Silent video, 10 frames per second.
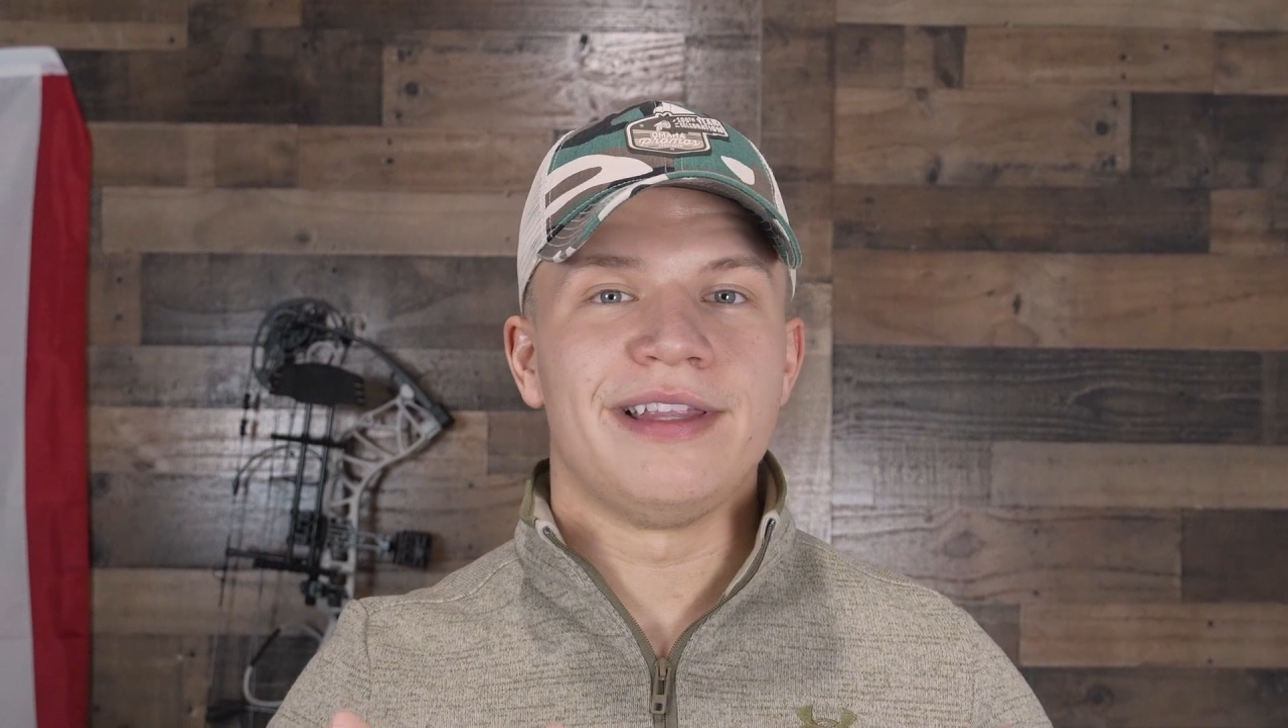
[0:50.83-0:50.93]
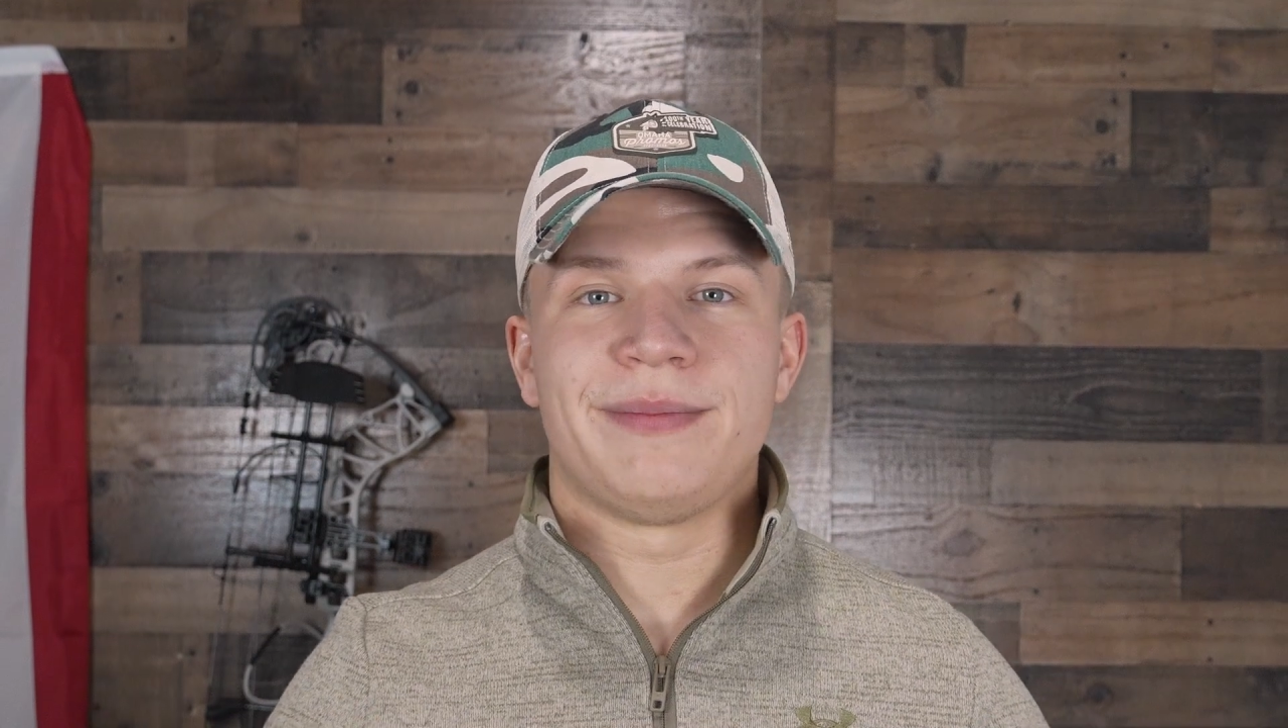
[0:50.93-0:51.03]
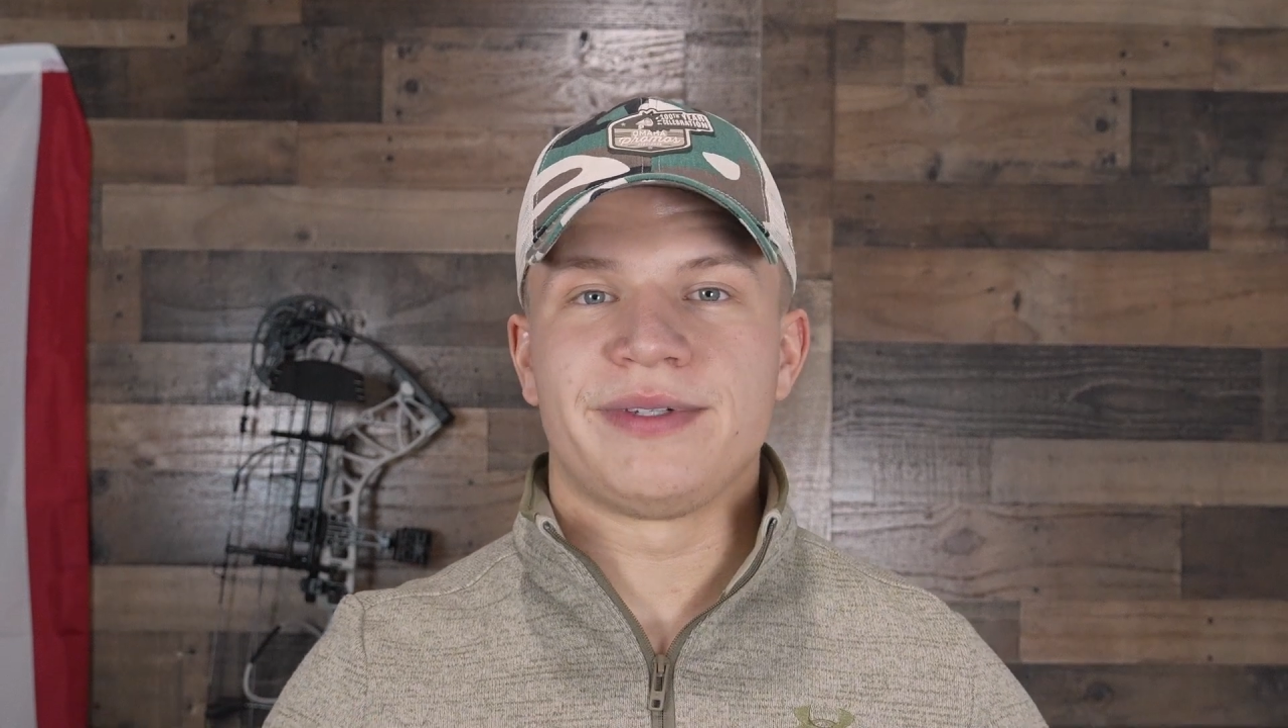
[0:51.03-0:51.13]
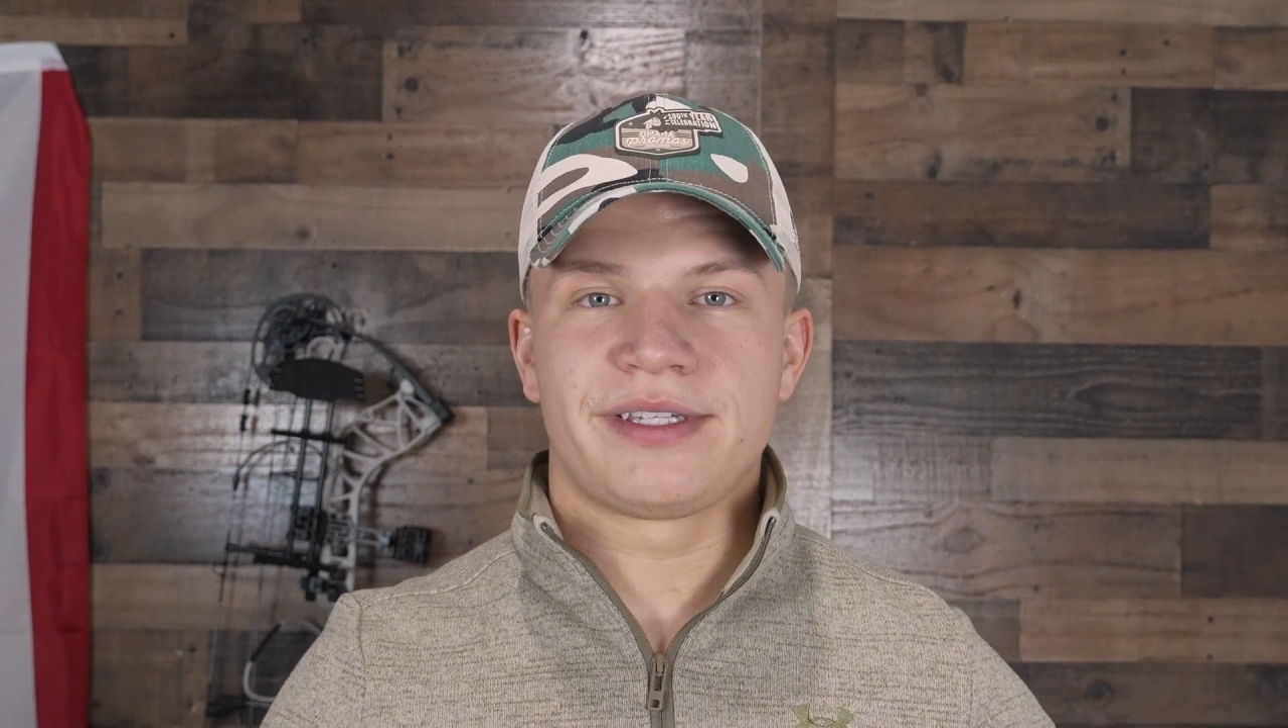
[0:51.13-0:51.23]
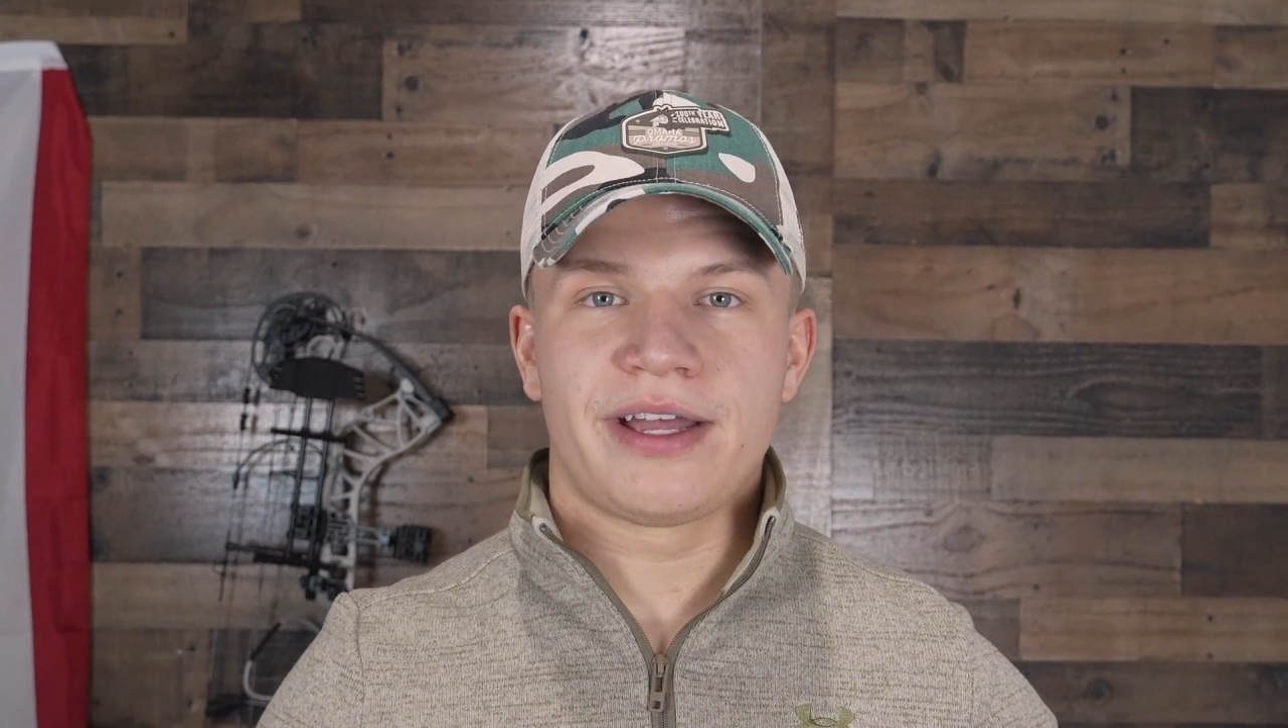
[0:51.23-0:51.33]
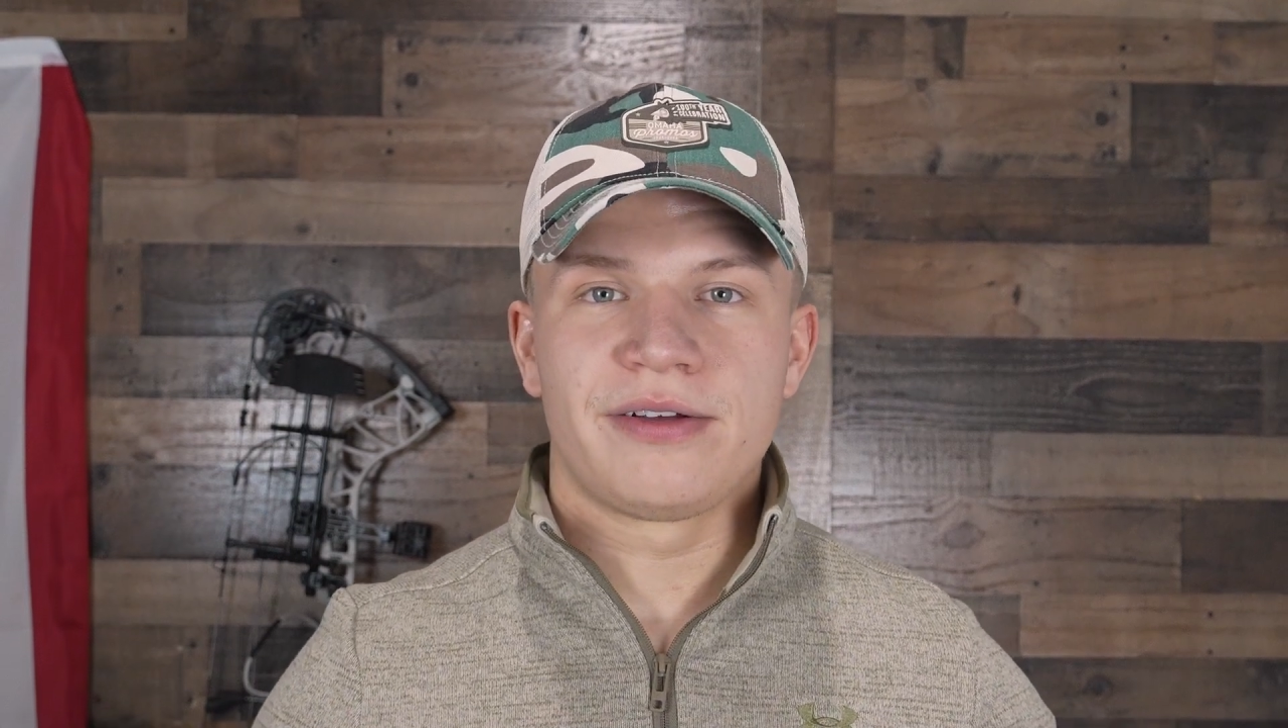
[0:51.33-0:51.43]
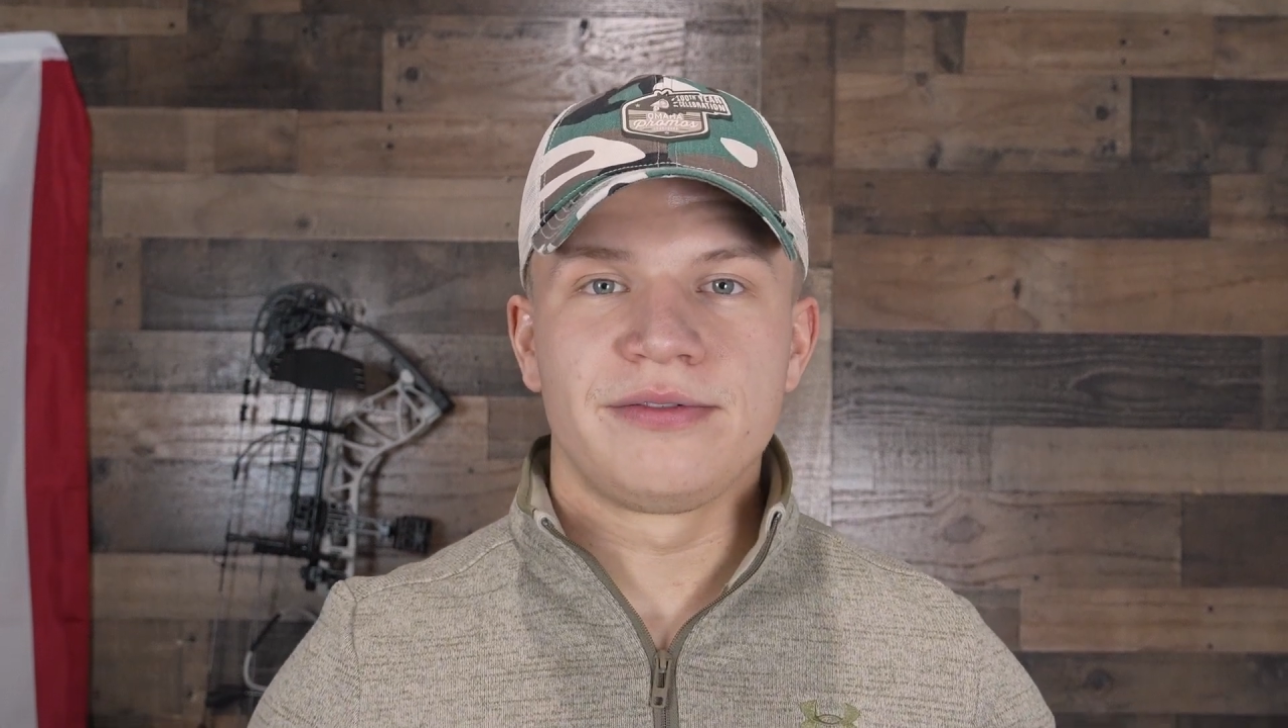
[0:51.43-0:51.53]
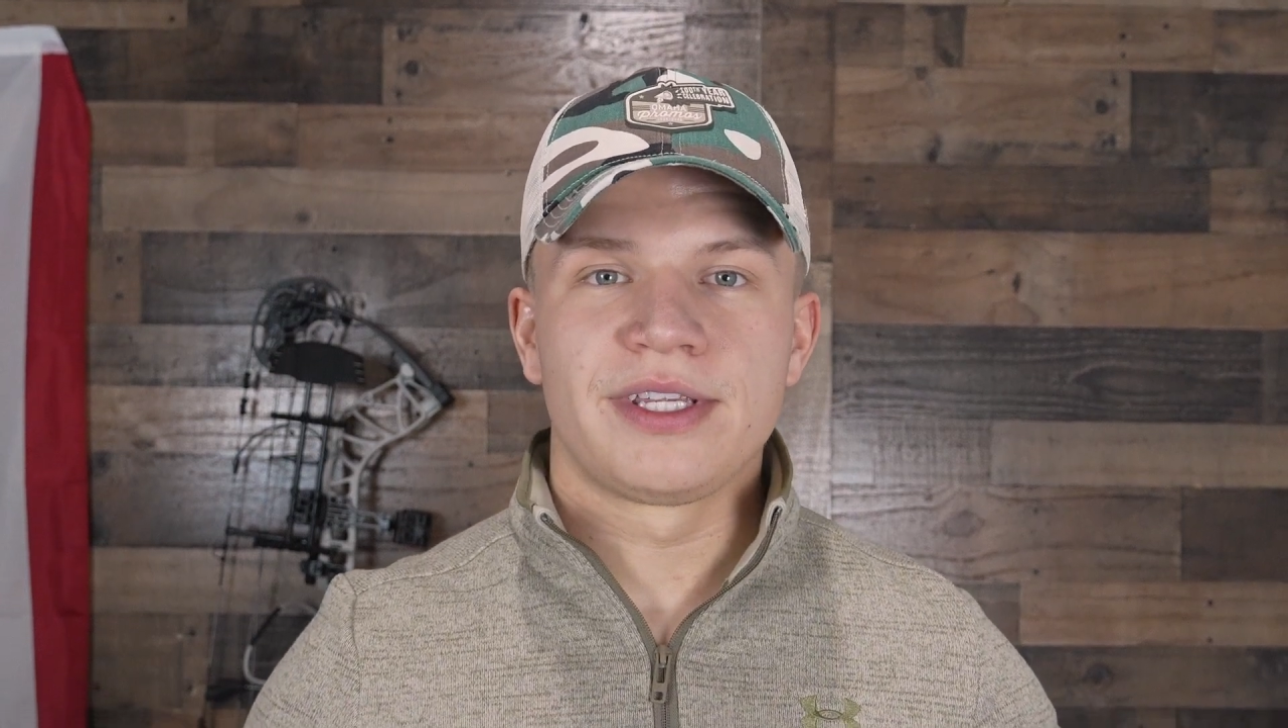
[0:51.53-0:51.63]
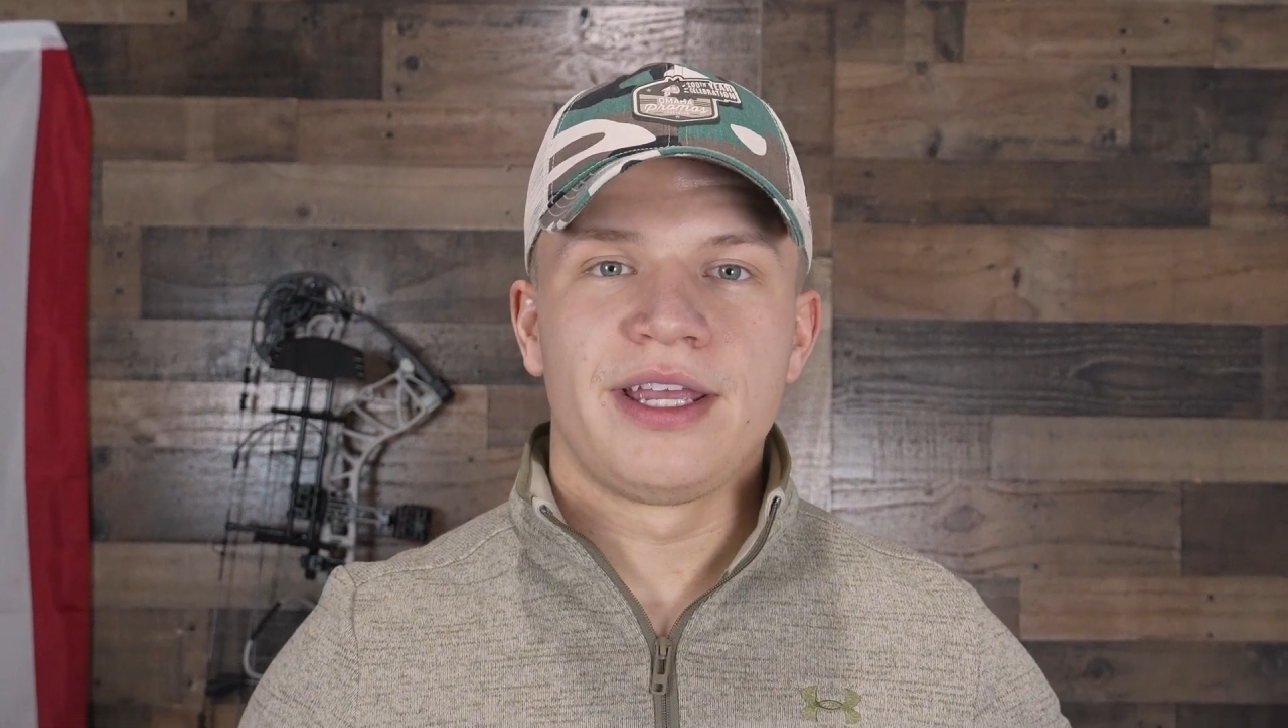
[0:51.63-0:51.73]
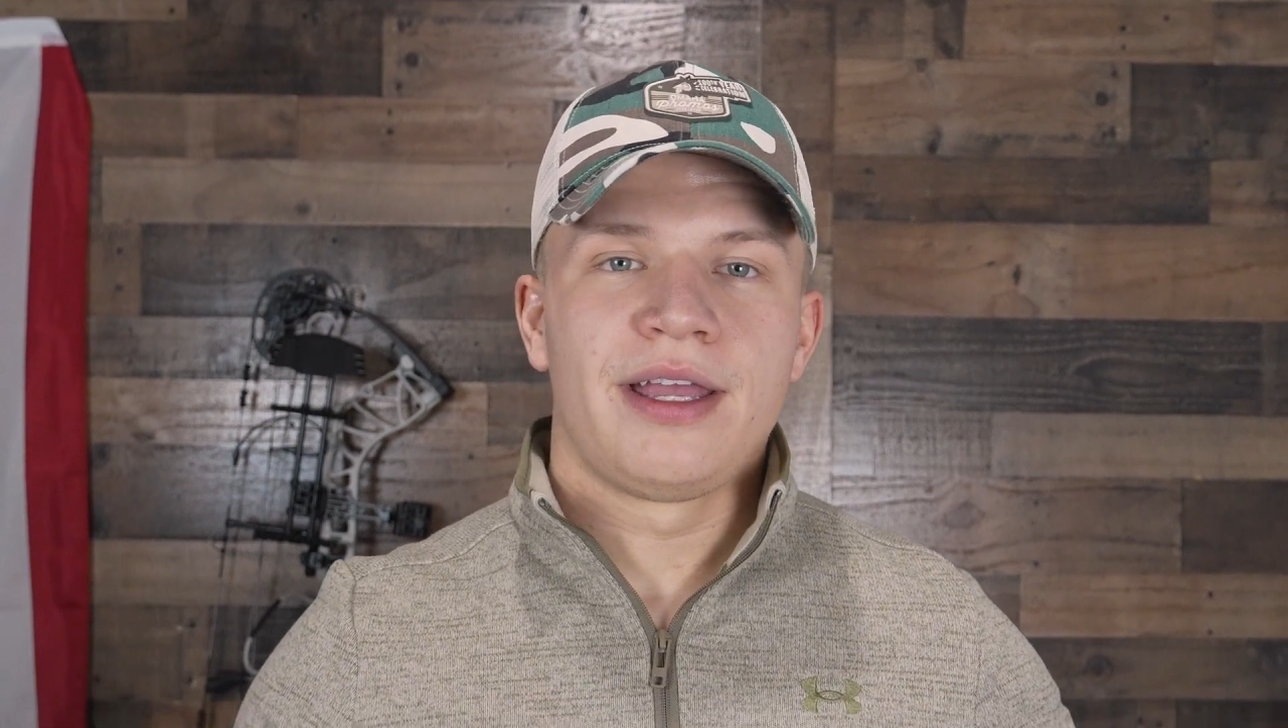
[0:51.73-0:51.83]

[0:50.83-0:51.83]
themselves